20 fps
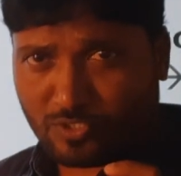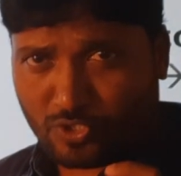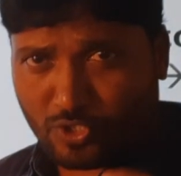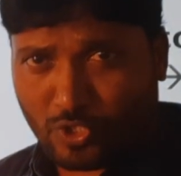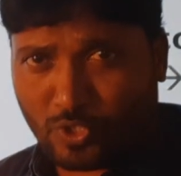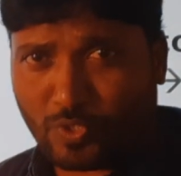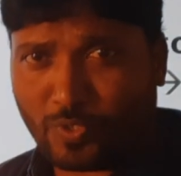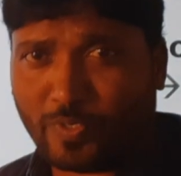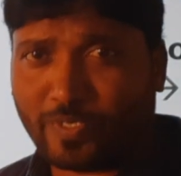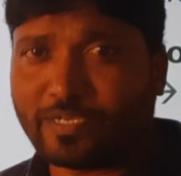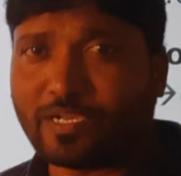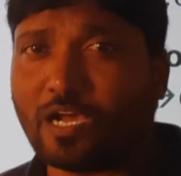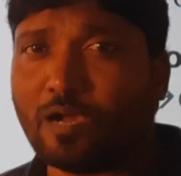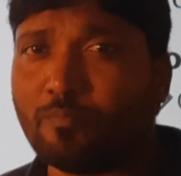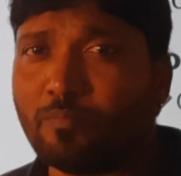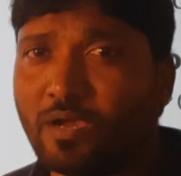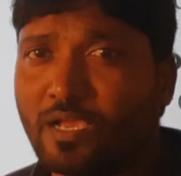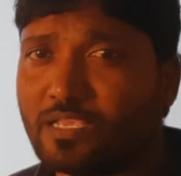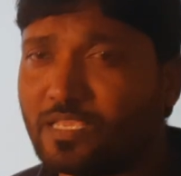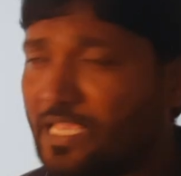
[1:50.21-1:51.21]
0
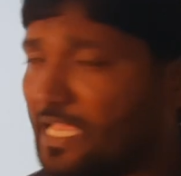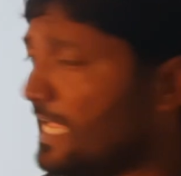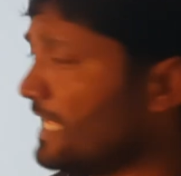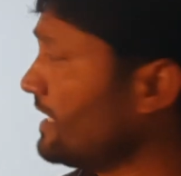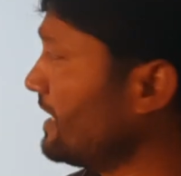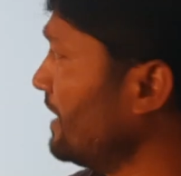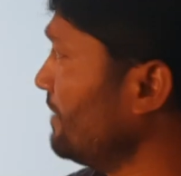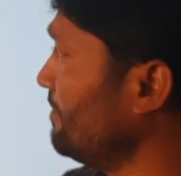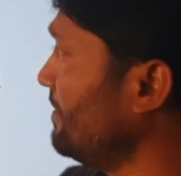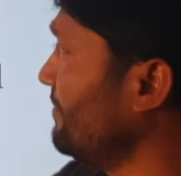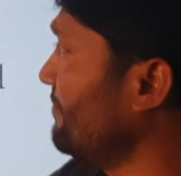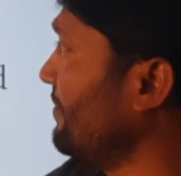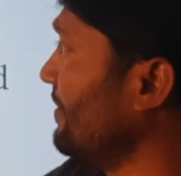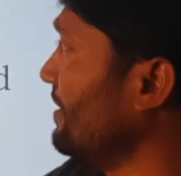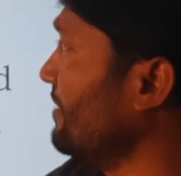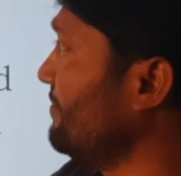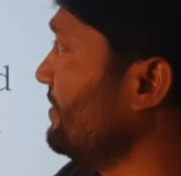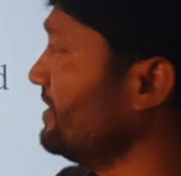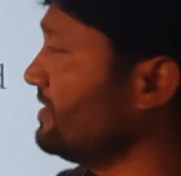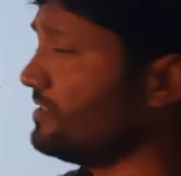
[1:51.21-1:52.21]
comma A can be
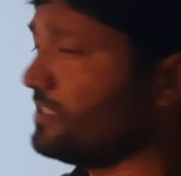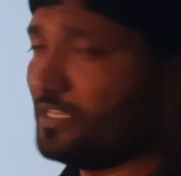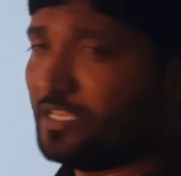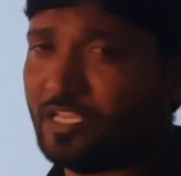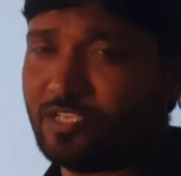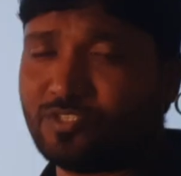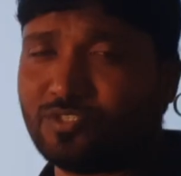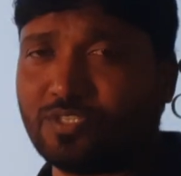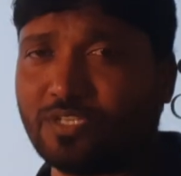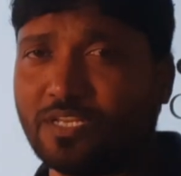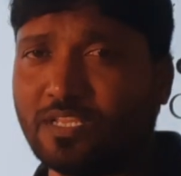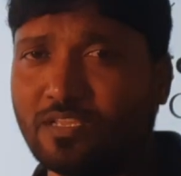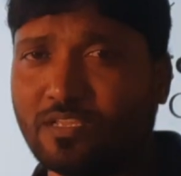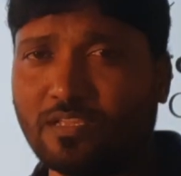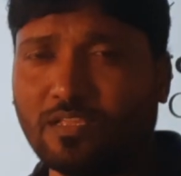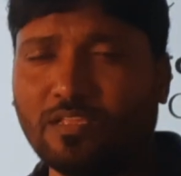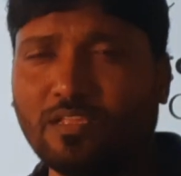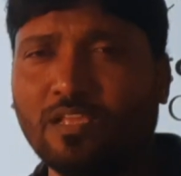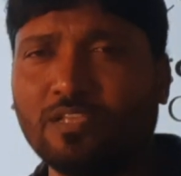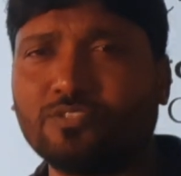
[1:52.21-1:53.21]
filled with
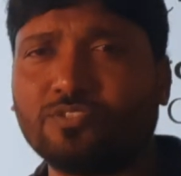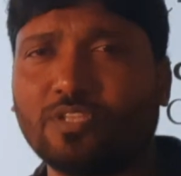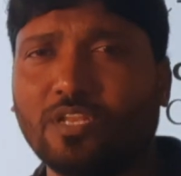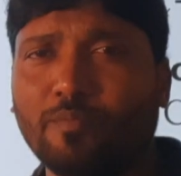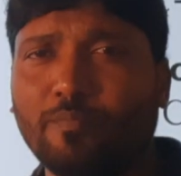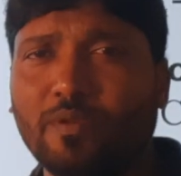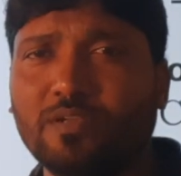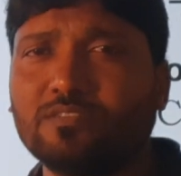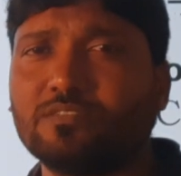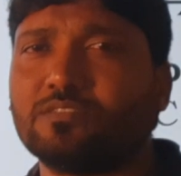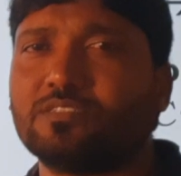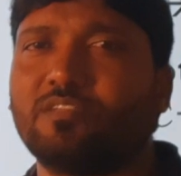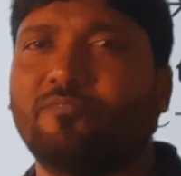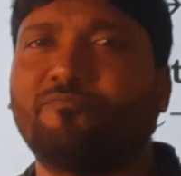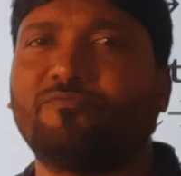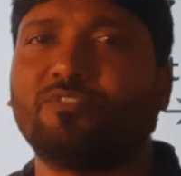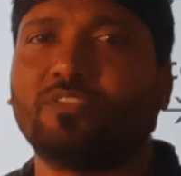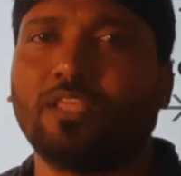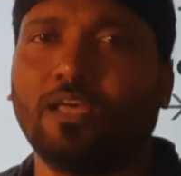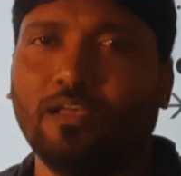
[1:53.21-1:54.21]
S3. S3 means
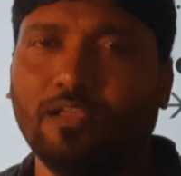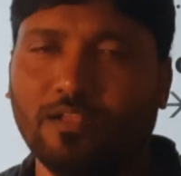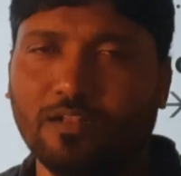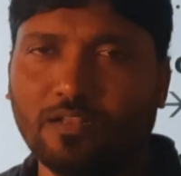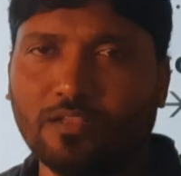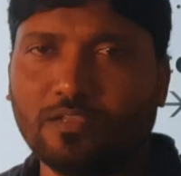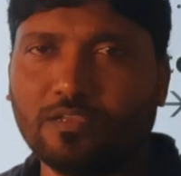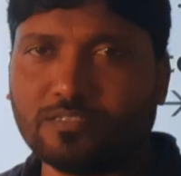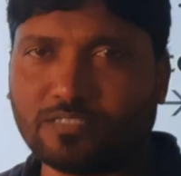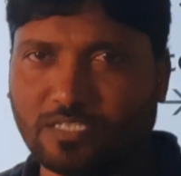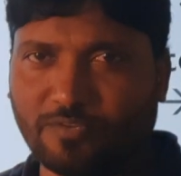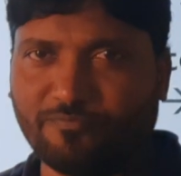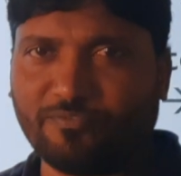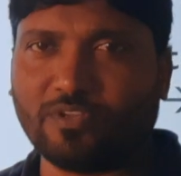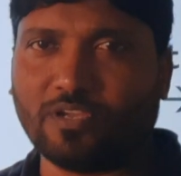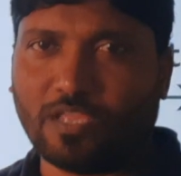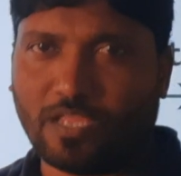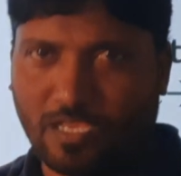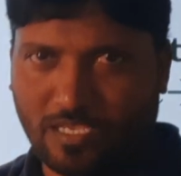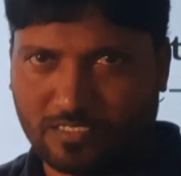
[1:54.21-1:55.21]
shift the
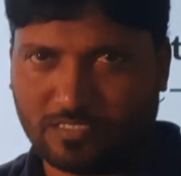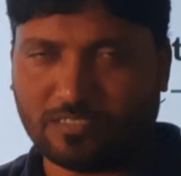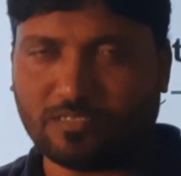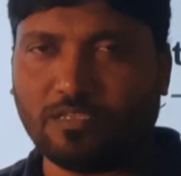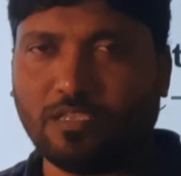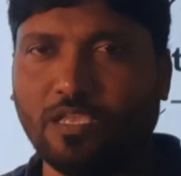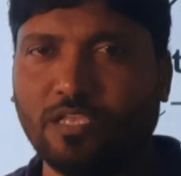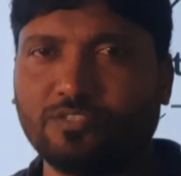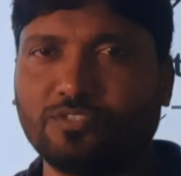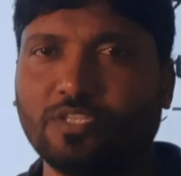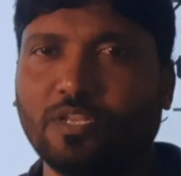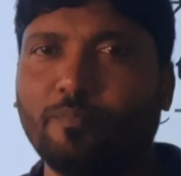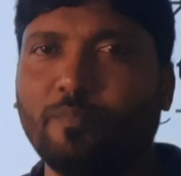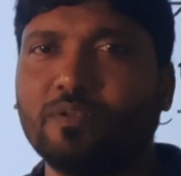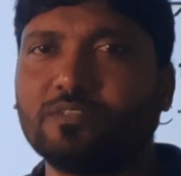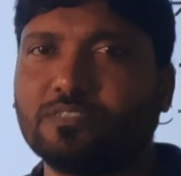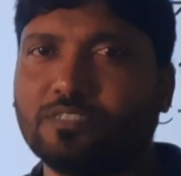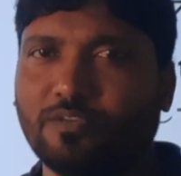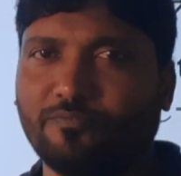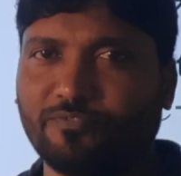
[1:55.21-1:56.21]
shift. S3
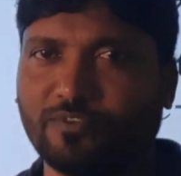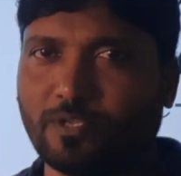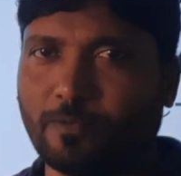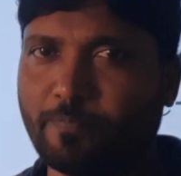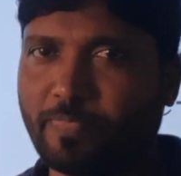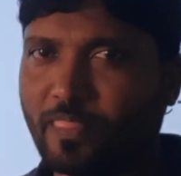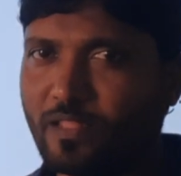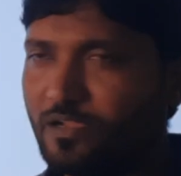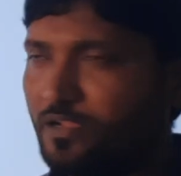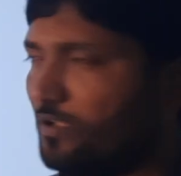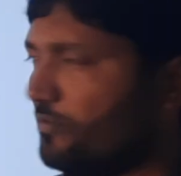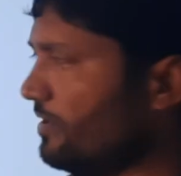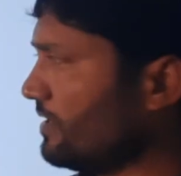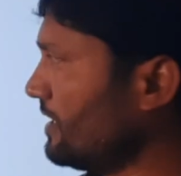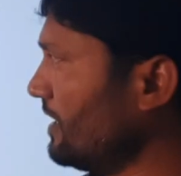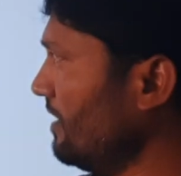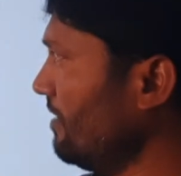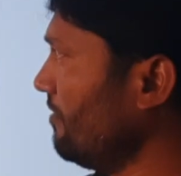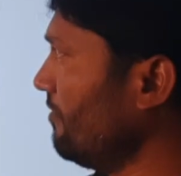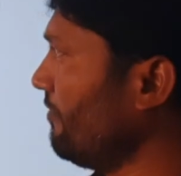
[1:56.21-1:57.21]
means shift.
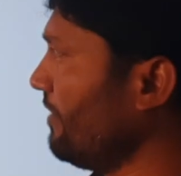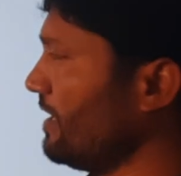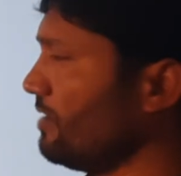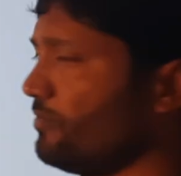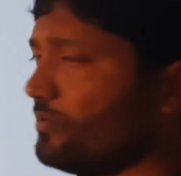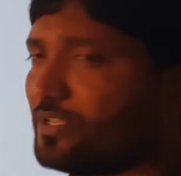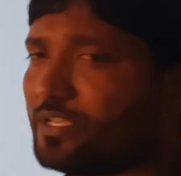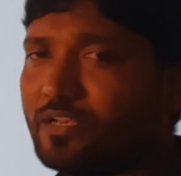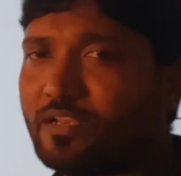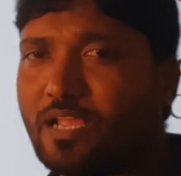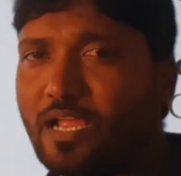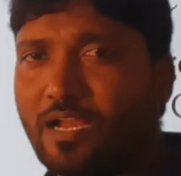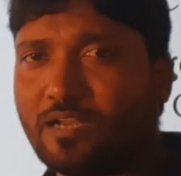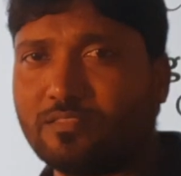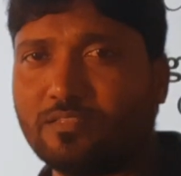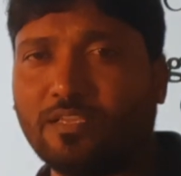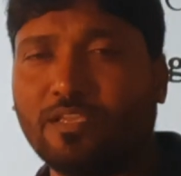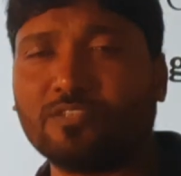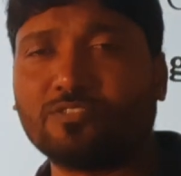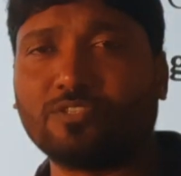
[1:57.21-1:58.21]
Okay, why we can
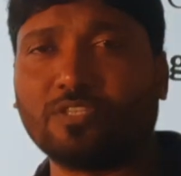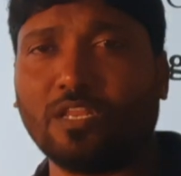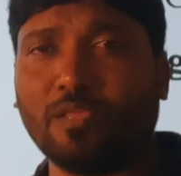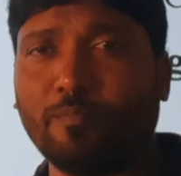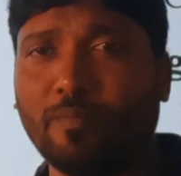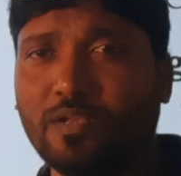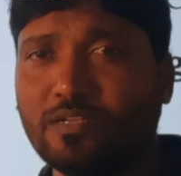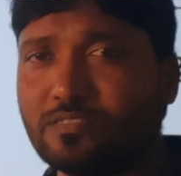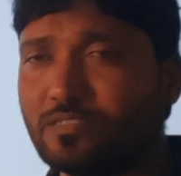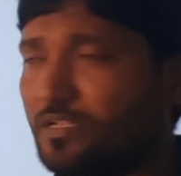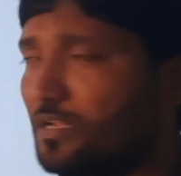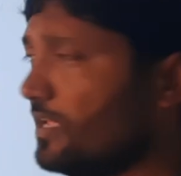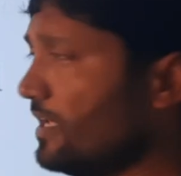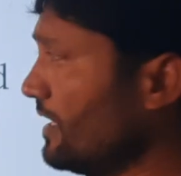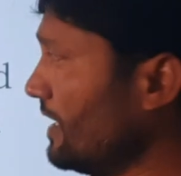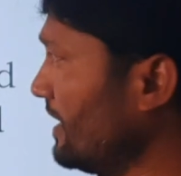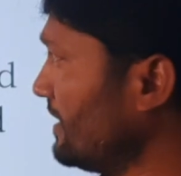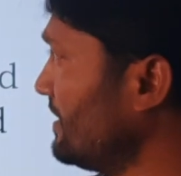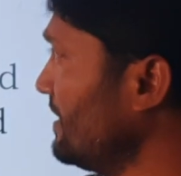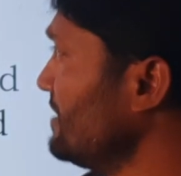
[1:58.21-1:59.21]
add the S3 means
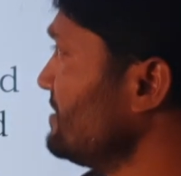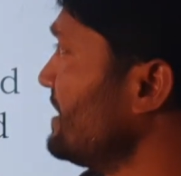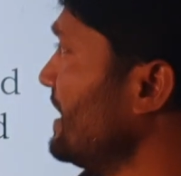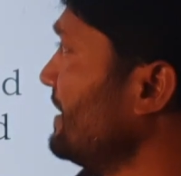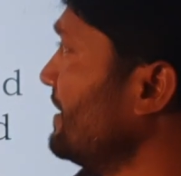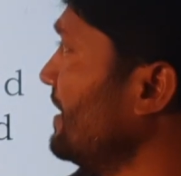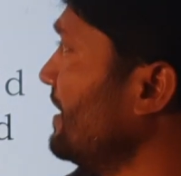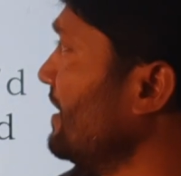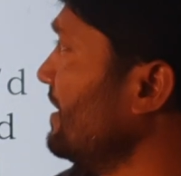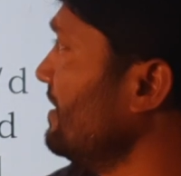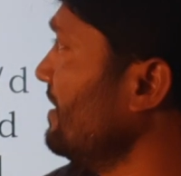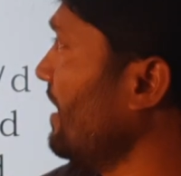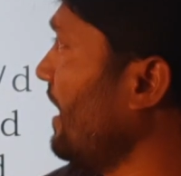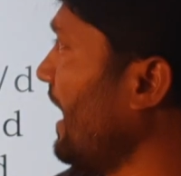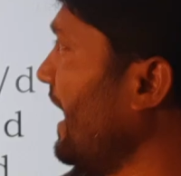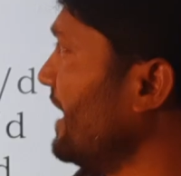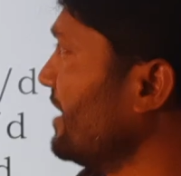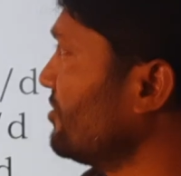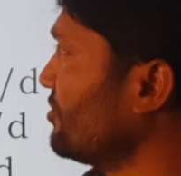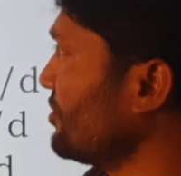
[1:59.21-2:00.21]
it is ended
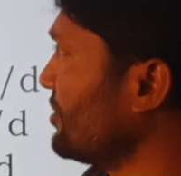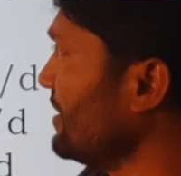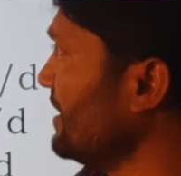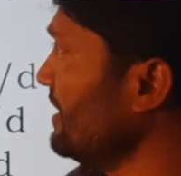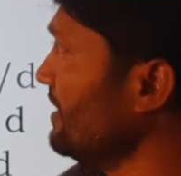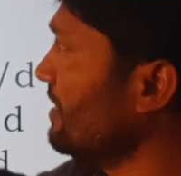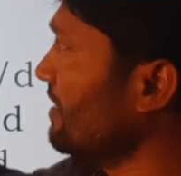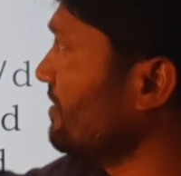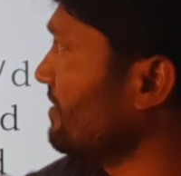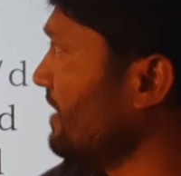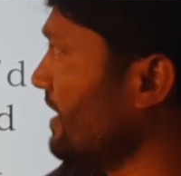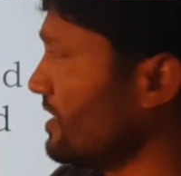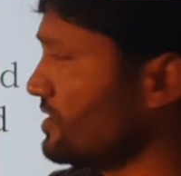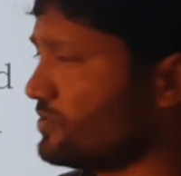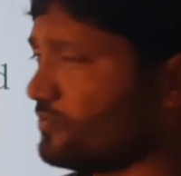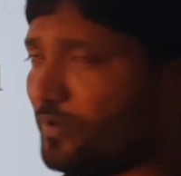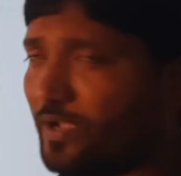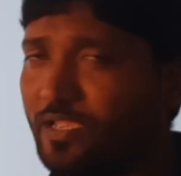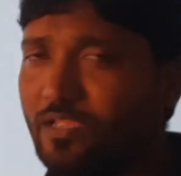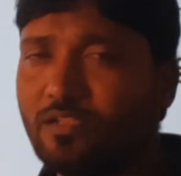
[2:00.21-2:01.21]
in I3, that
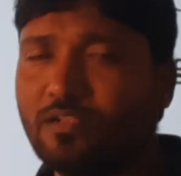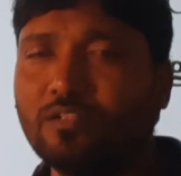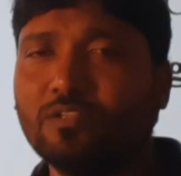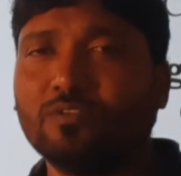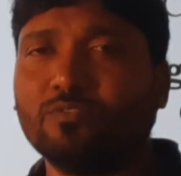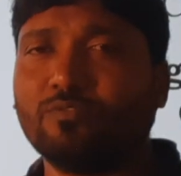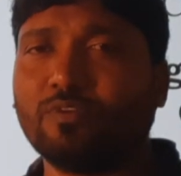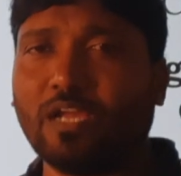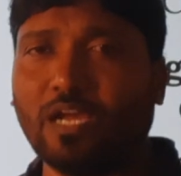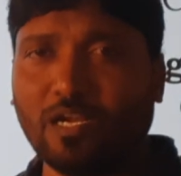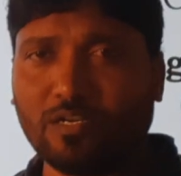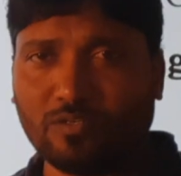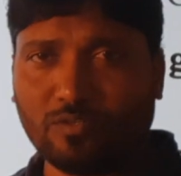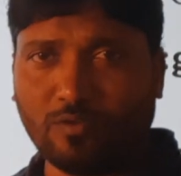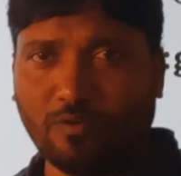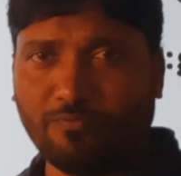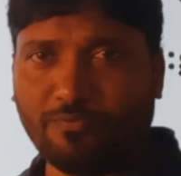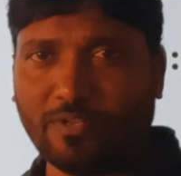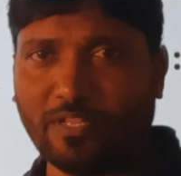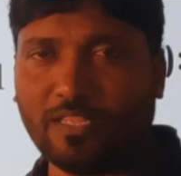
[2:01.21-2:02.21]
is why we have
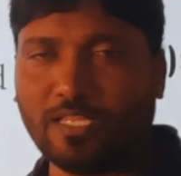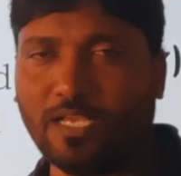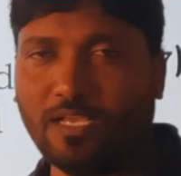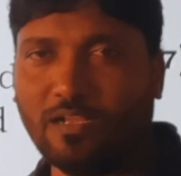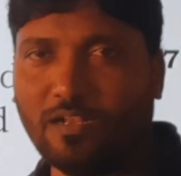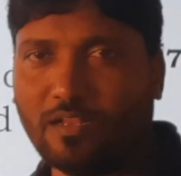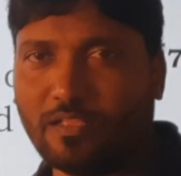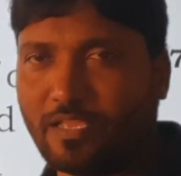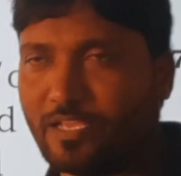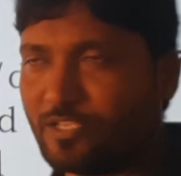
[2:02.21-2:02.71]
to fill the